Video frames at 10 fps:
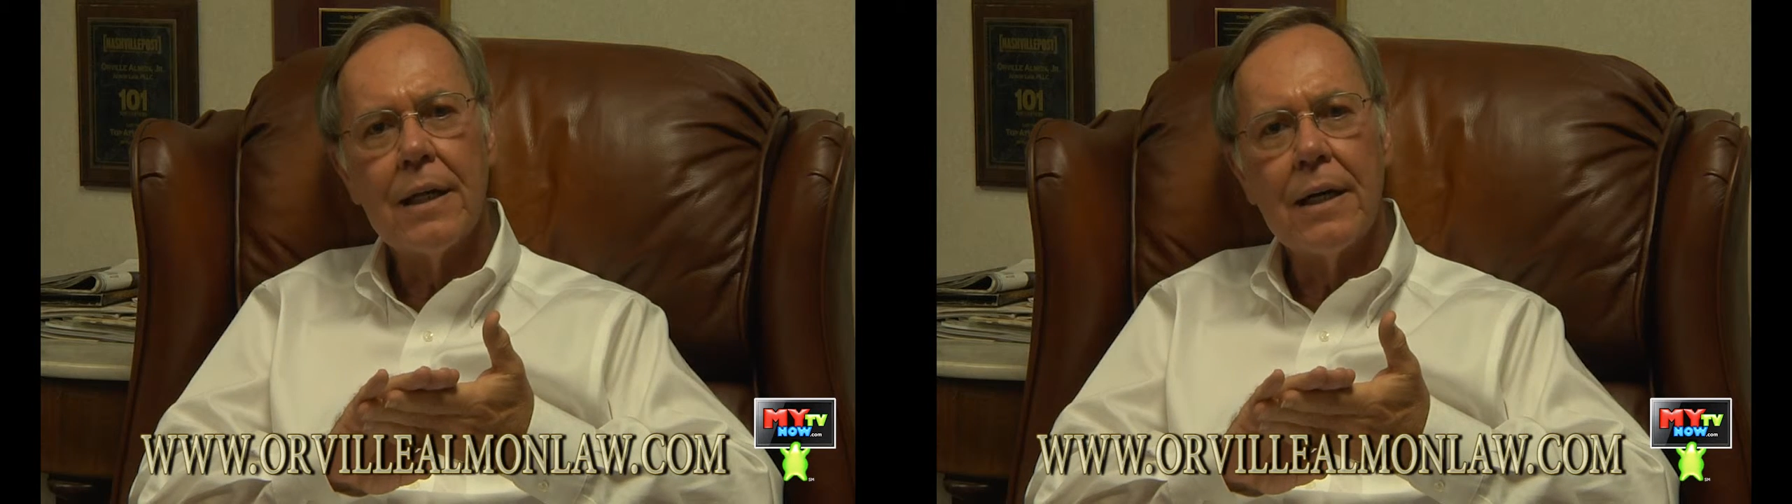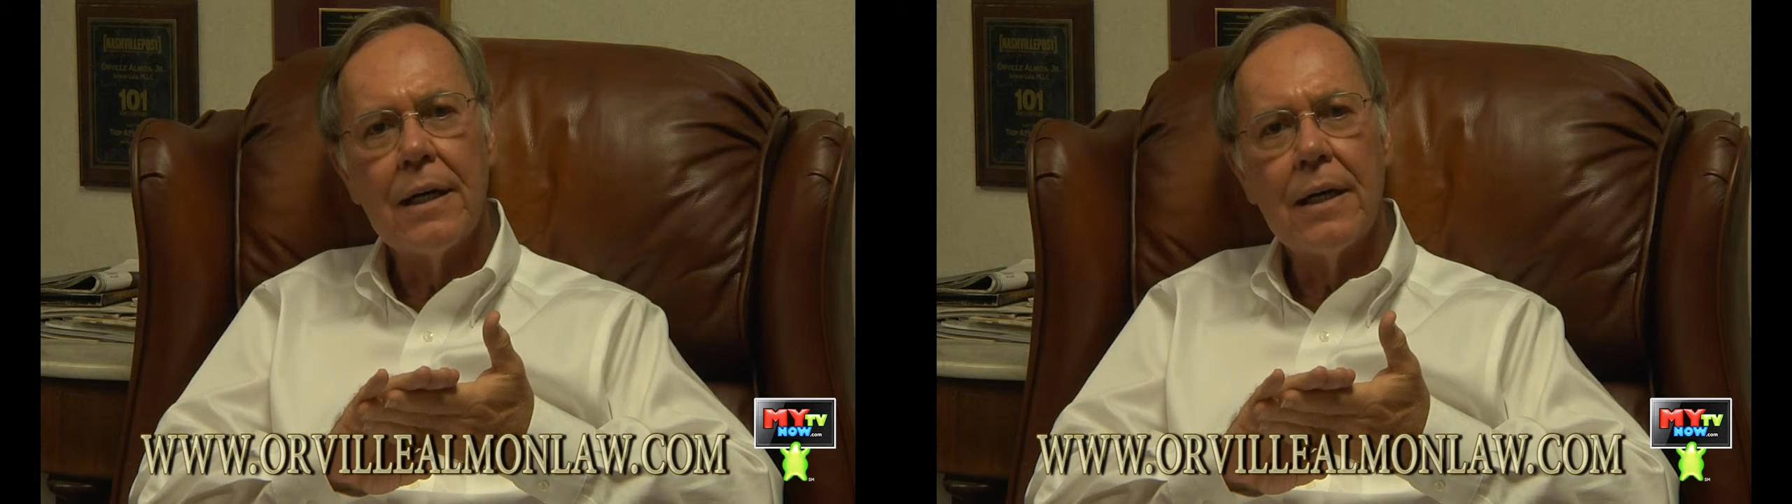
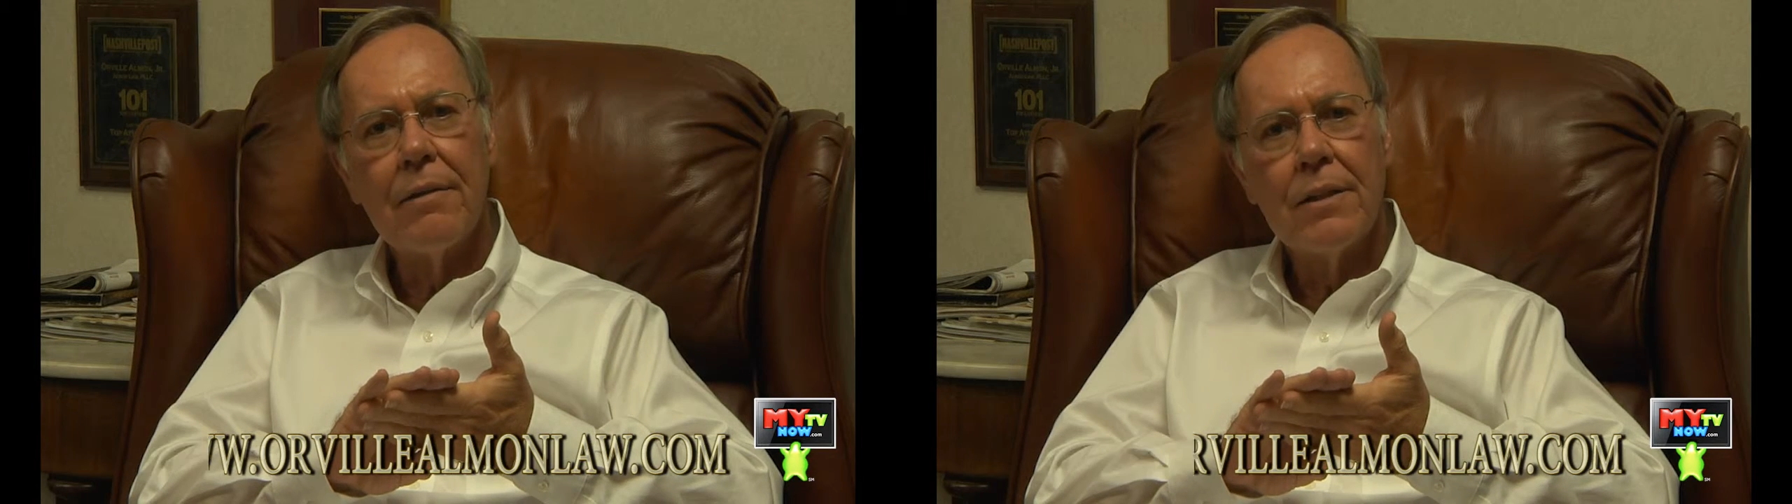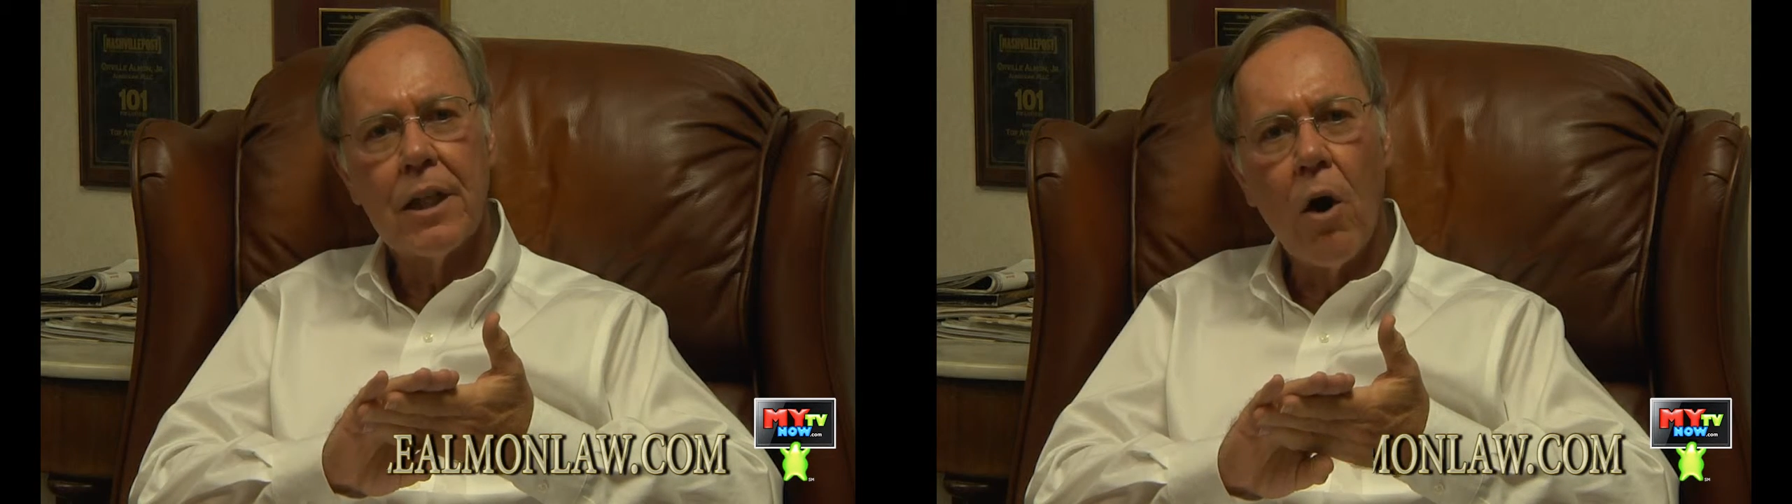
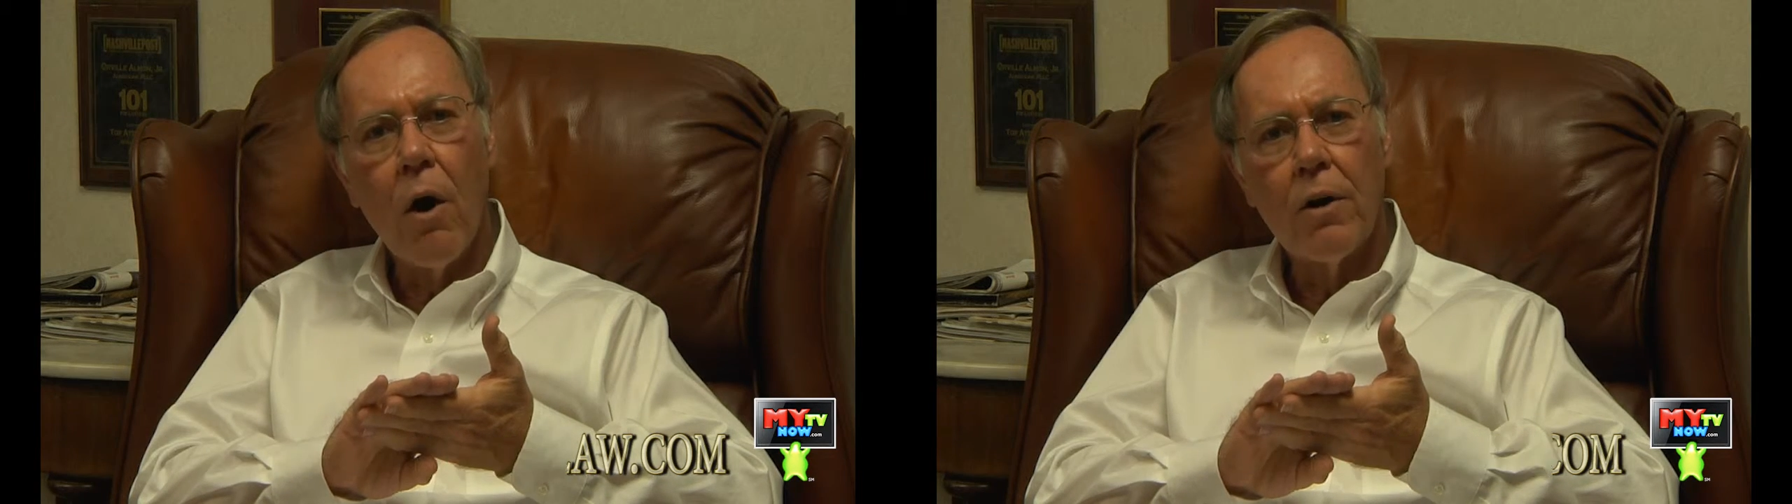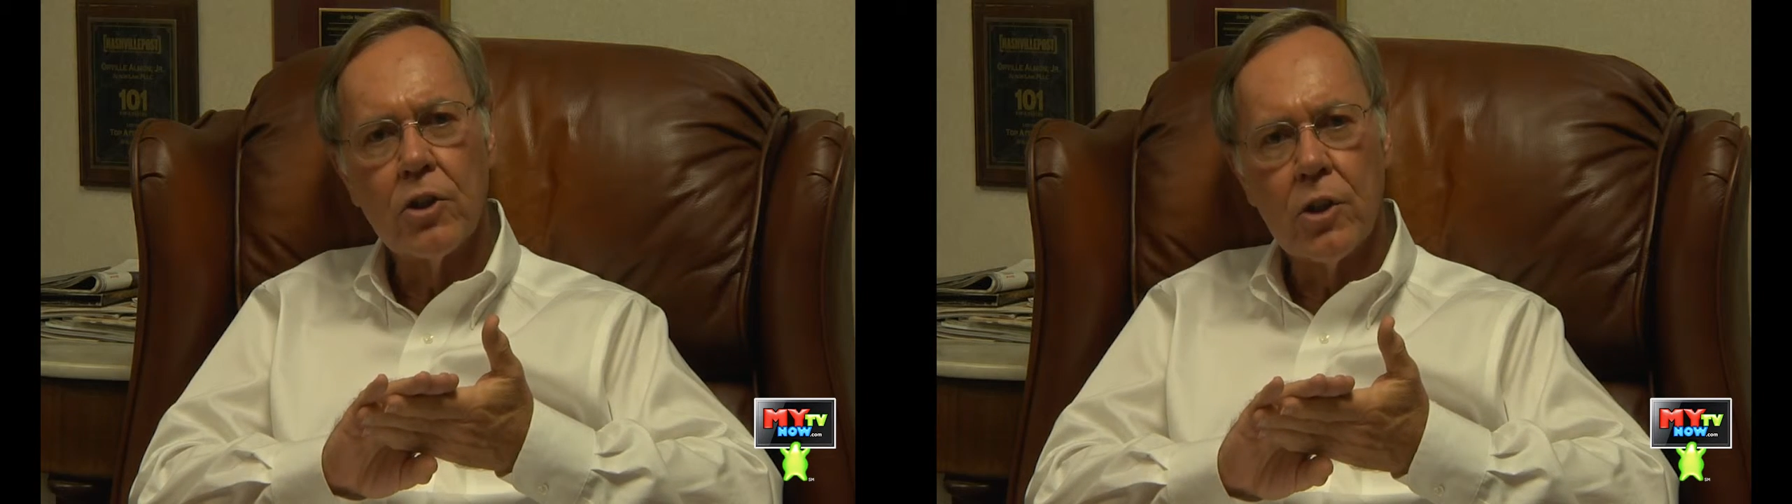the
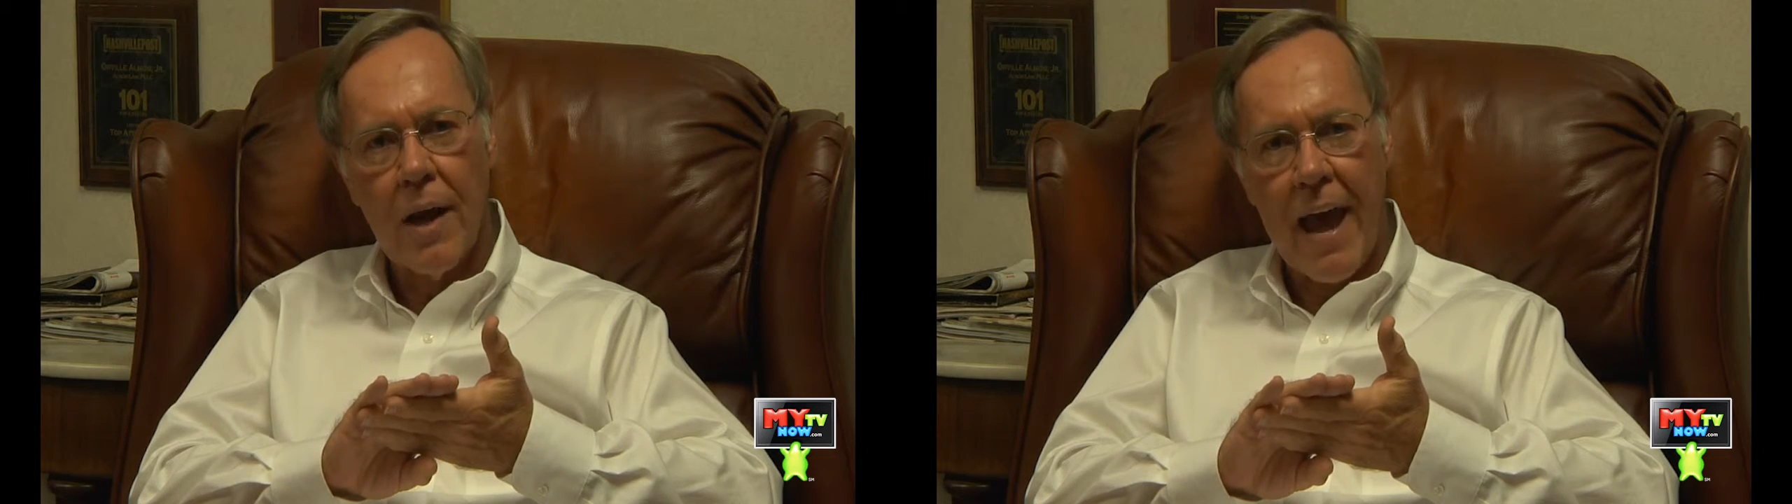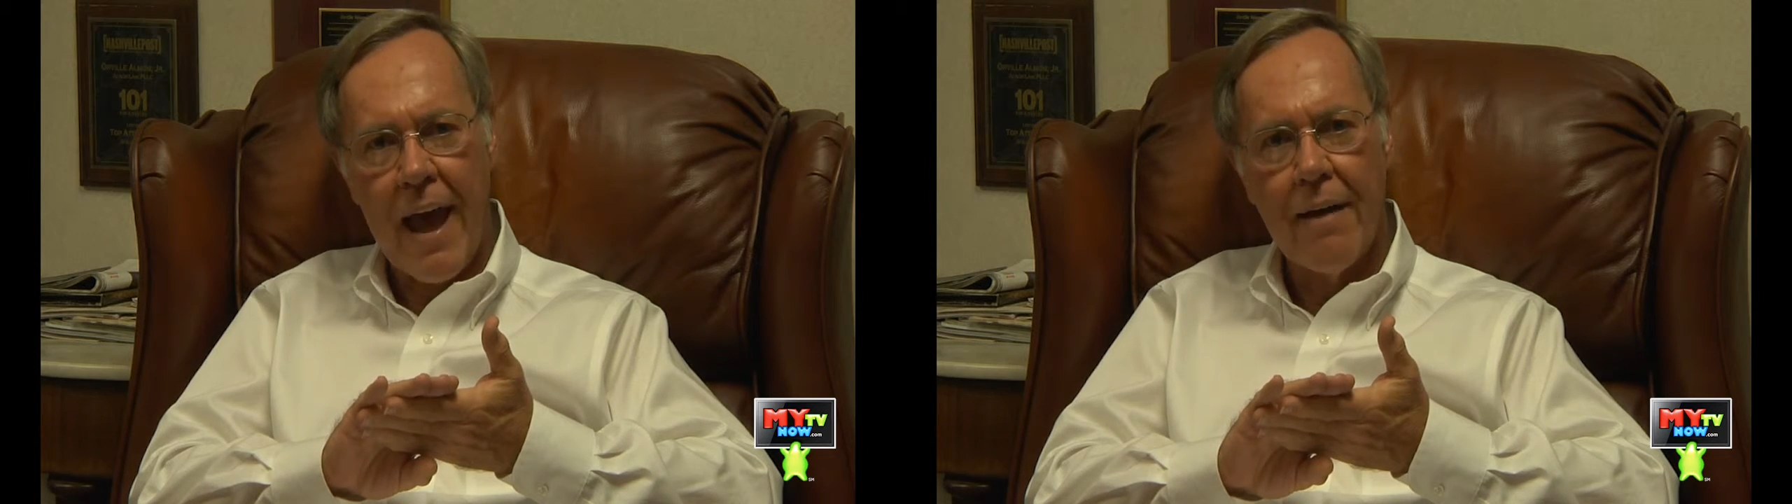artist
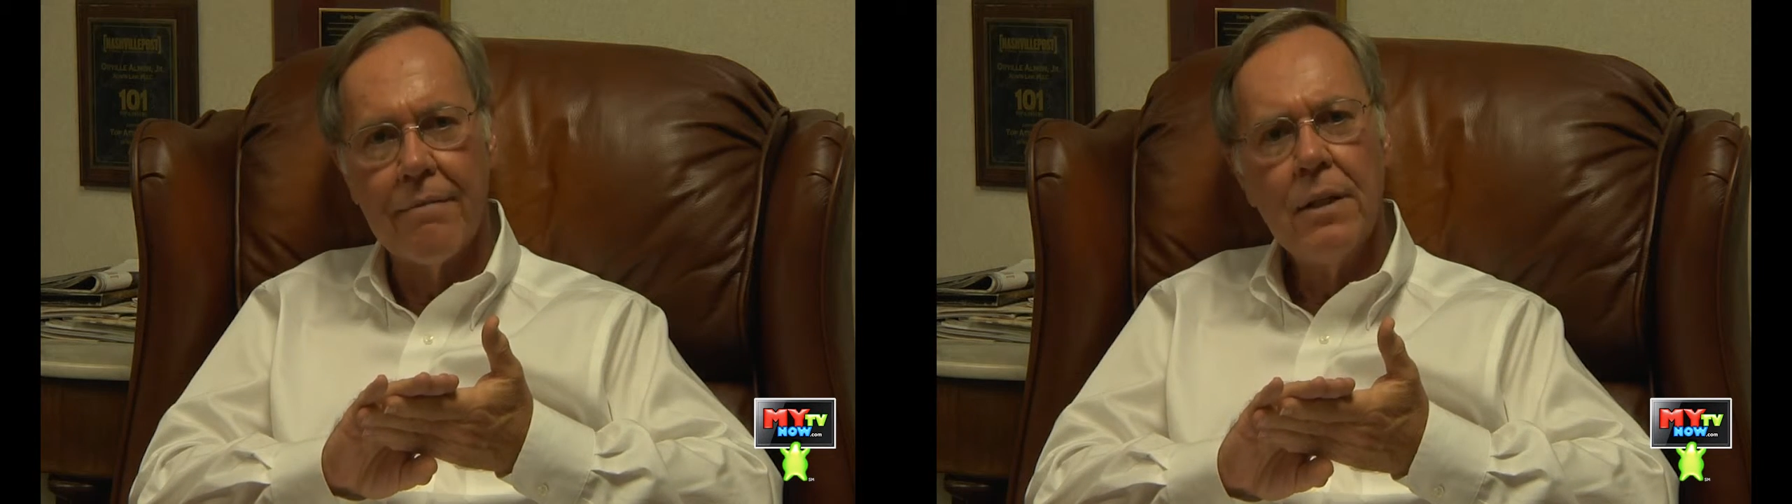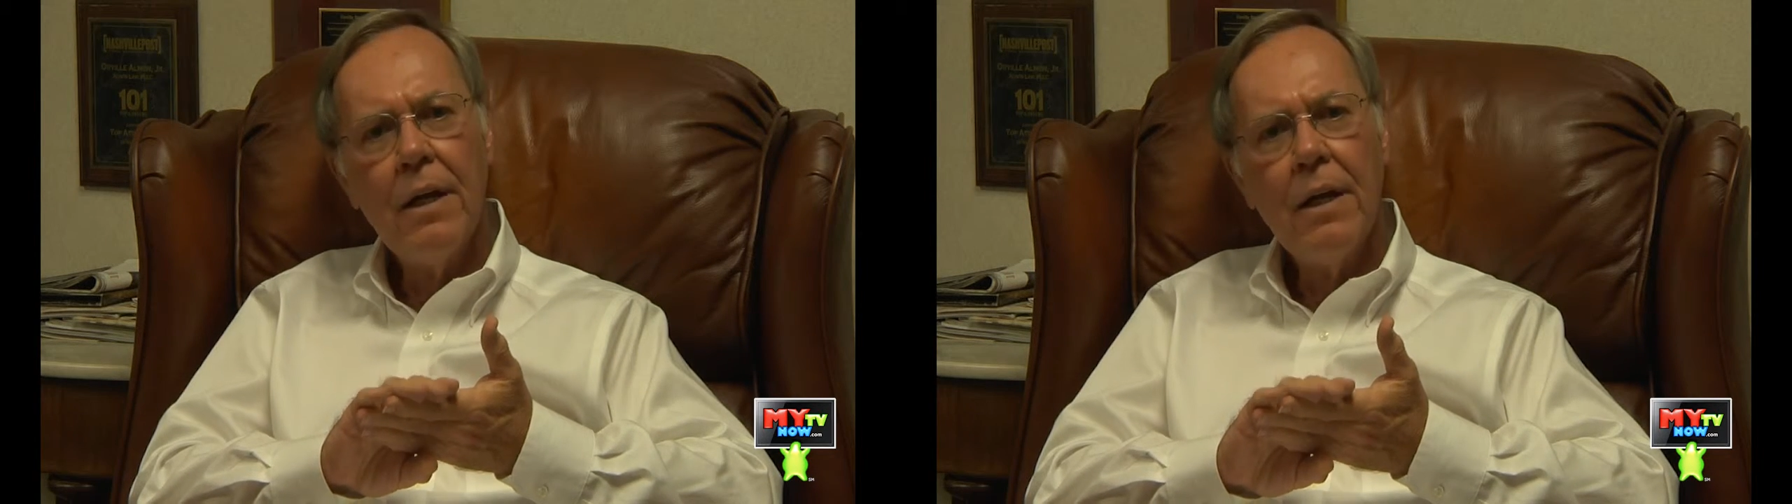will have.